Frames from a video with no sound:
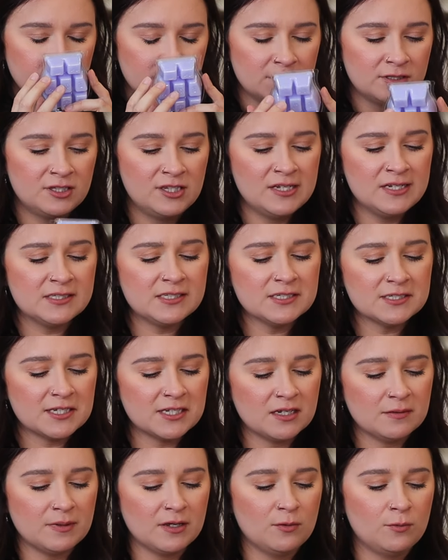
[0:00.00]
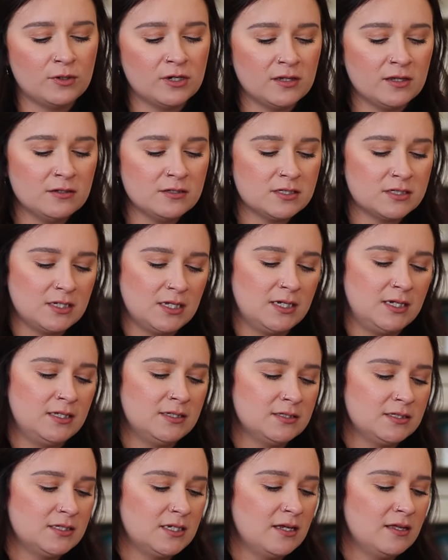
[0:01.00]
This is going to be one of those
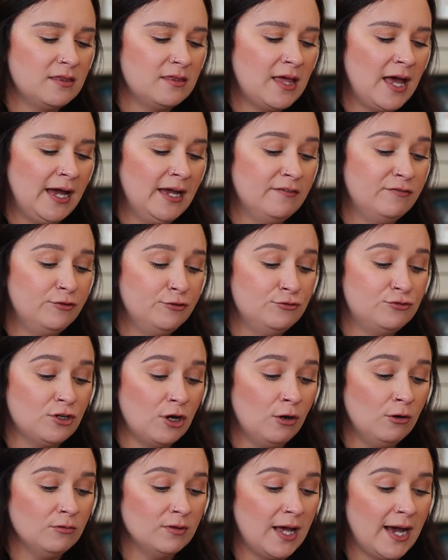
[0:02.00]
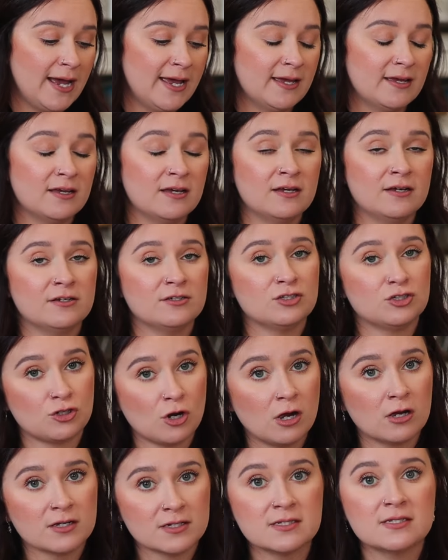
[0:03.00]
scents that if you don't like
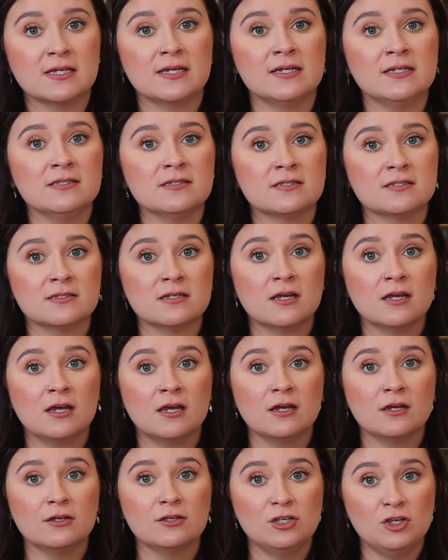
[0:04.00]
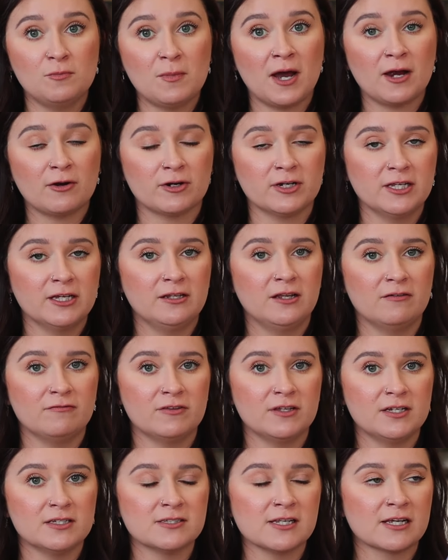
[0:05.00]
strong scents, you might really love
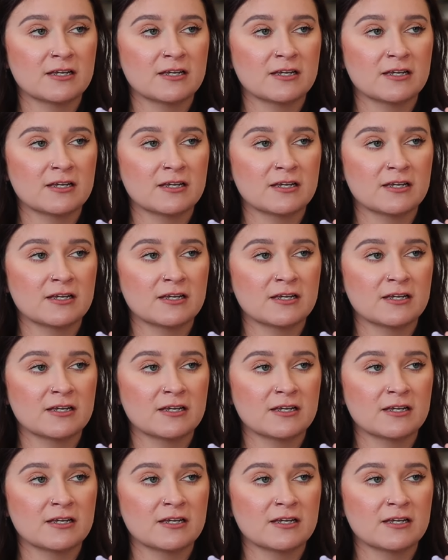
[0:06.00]
this.